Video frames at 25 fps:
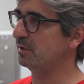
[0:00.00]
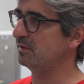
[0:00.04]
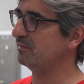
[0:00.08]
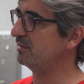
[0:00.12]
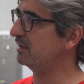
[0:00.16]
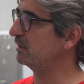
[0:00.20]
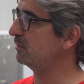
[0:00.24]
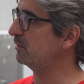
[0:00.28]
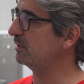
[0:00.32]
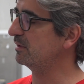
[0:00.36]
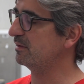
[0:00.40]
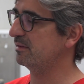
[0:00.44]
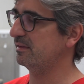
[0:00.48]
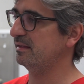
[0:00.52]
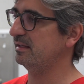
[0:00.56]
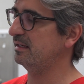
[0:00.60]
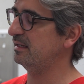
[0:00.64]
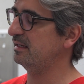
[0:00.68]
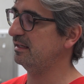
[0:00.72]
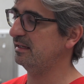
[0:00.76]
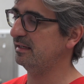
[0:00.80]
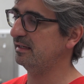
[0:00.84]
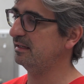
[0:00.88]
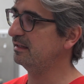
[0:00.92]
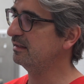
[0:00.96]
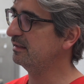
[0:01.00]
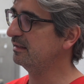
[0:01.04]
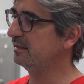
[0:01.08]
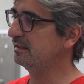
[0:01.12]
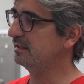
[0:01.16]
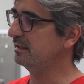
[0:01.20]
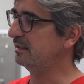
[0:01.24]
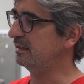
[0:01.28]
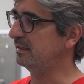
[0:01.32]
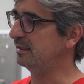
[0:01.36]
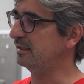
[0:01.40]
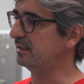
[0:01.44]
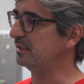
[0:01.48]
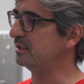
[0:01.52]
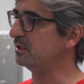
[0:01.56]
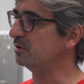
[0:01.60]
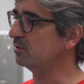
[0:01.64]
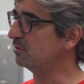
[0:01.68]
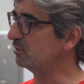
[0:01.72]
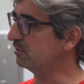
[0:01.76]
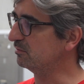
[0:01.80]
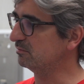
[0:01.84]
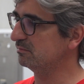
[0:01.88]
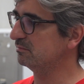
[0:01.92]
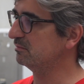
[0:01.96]
even with the
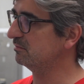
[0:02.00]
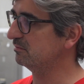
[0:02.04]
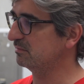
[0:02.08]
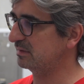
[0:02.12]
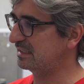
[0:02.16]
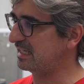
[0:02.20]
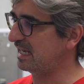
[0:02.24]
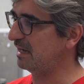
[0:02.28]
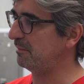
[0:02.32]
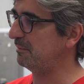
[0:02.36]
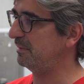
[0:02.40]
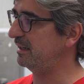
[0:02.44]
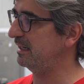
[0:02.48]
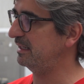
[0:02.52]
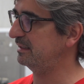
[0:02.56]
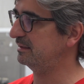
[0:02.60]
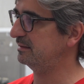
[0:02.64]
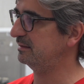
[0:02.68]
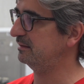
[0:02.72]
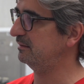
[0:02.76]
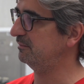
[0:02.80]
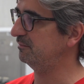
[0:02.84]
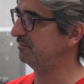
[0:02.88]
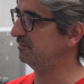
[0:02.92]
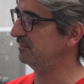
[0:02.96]
new cameras,